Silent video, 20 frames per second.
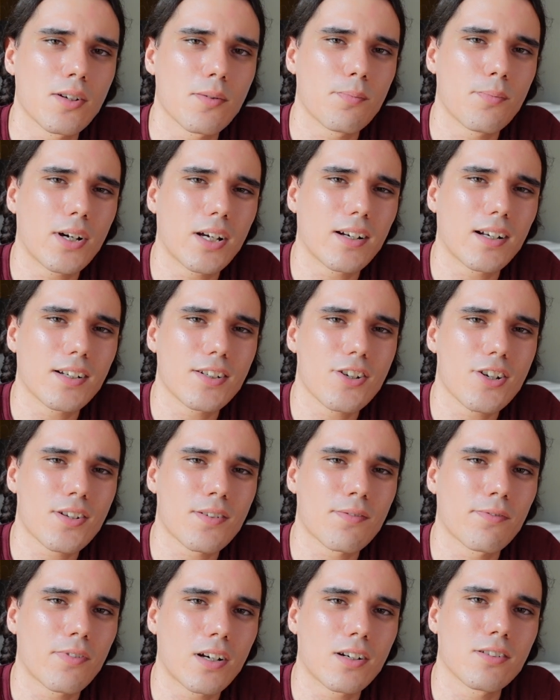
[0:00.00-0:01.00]
but I
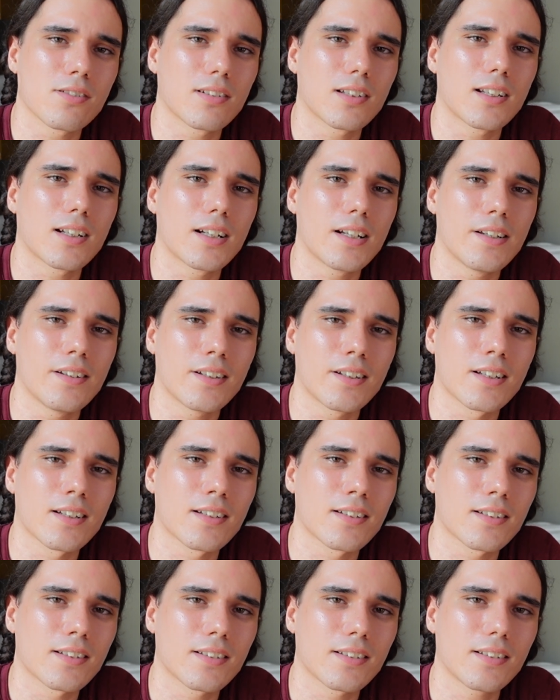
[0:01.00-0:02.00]
just felt like
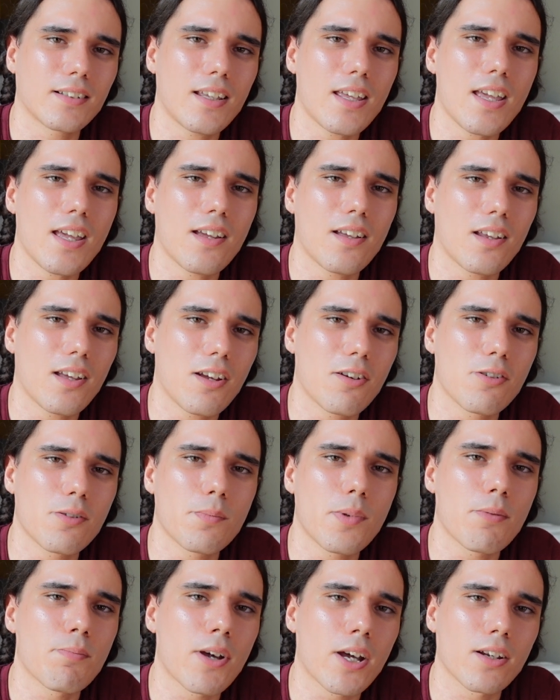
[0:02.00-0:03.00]
it would
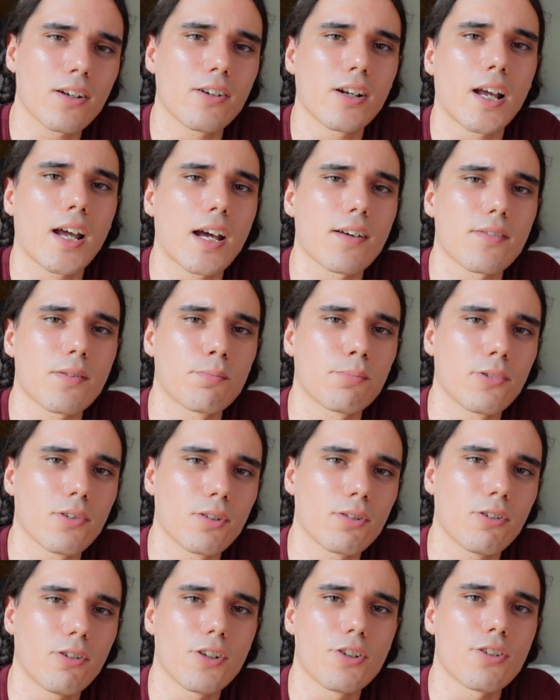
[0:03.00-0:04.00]
be better to have a
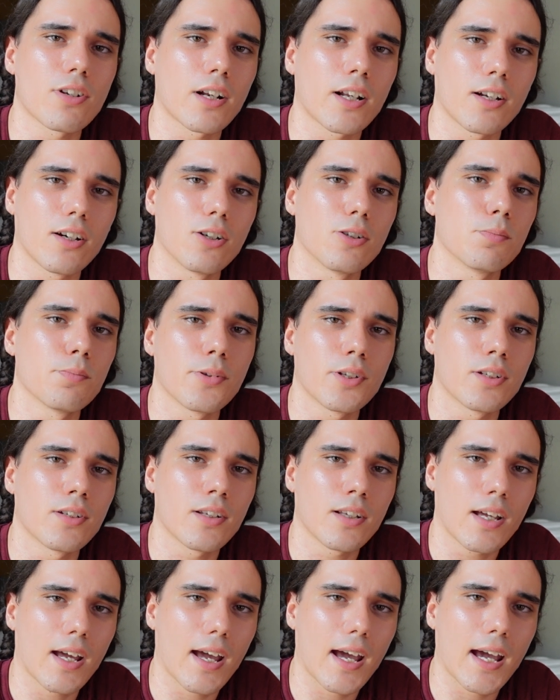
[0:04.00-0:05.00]
brokerage that I
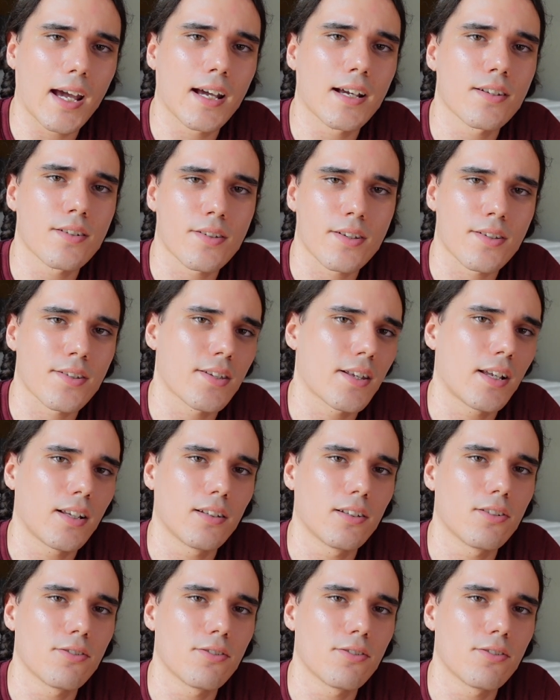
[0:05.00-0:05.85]
opened as a St.